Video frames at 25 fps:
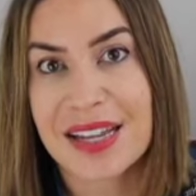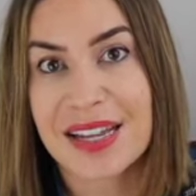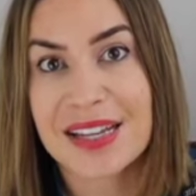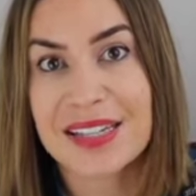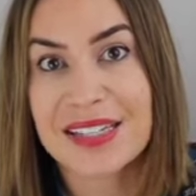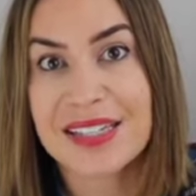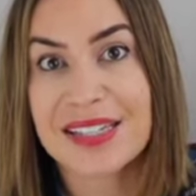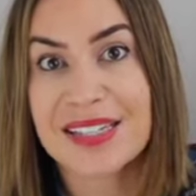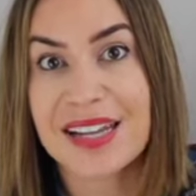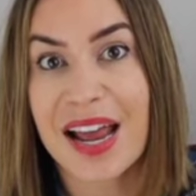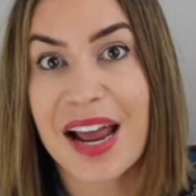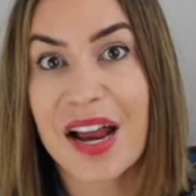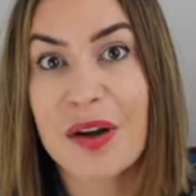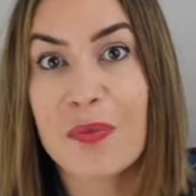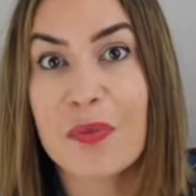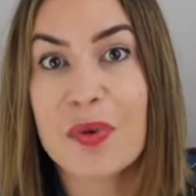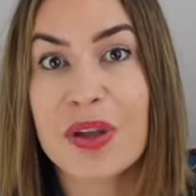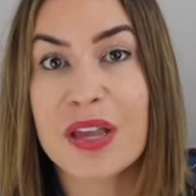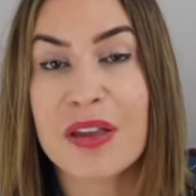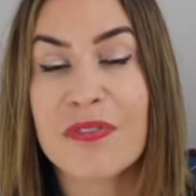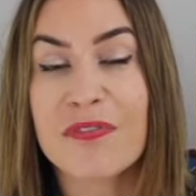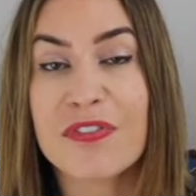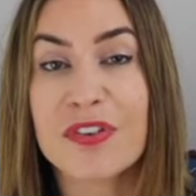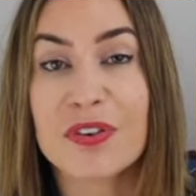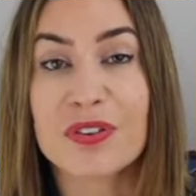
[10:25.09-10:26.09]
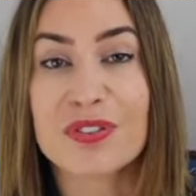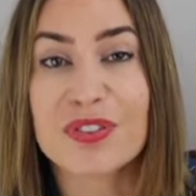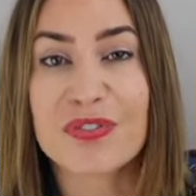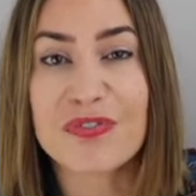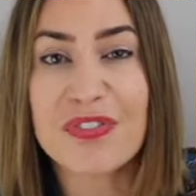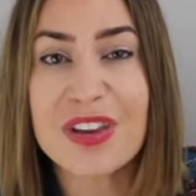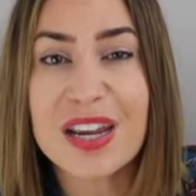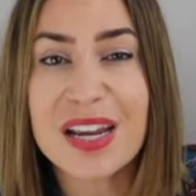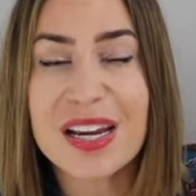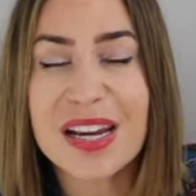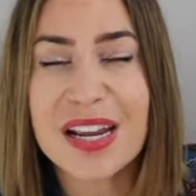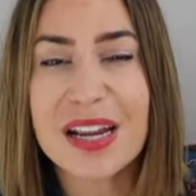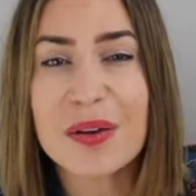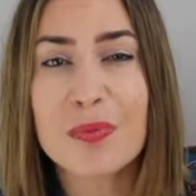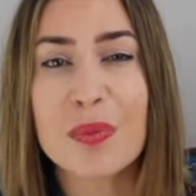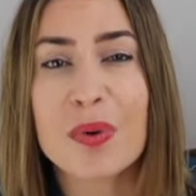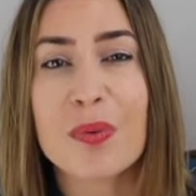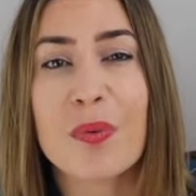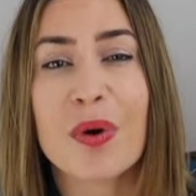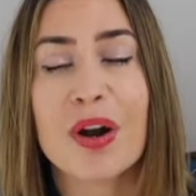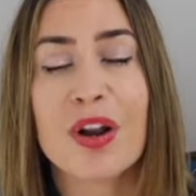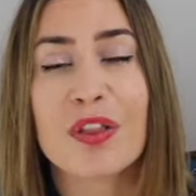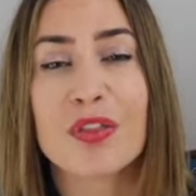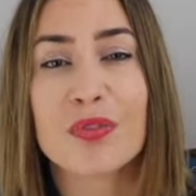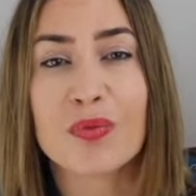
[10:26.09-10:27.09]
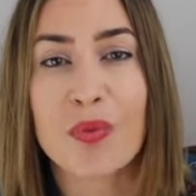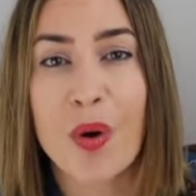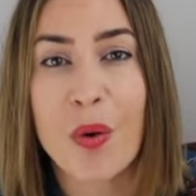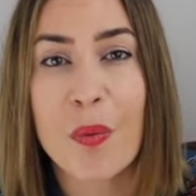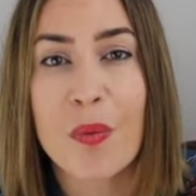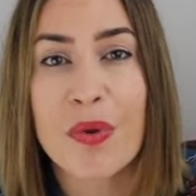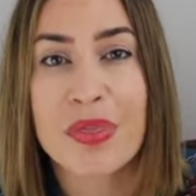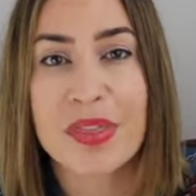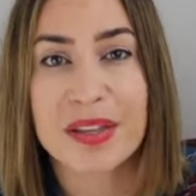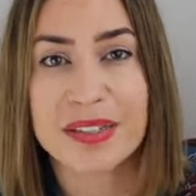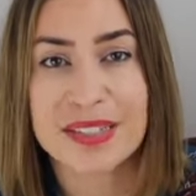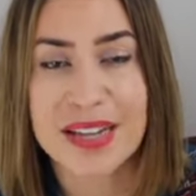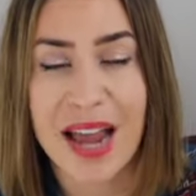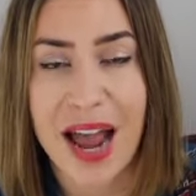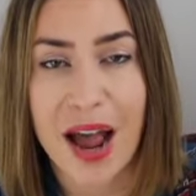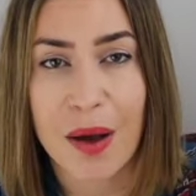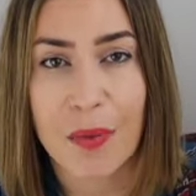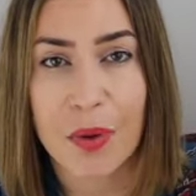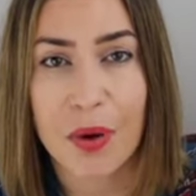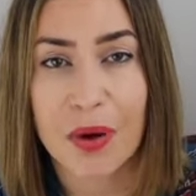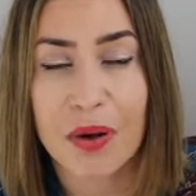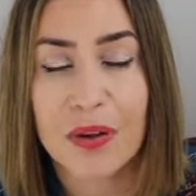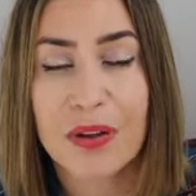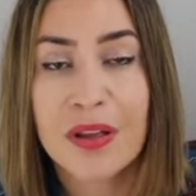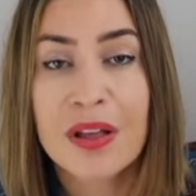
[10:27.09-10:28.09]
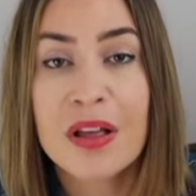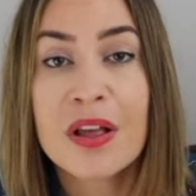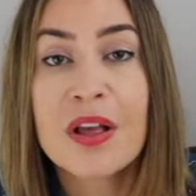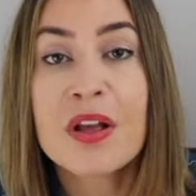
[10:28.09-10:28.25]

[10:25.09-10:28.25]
Instead, we feel defeated. We want to throw in the towel.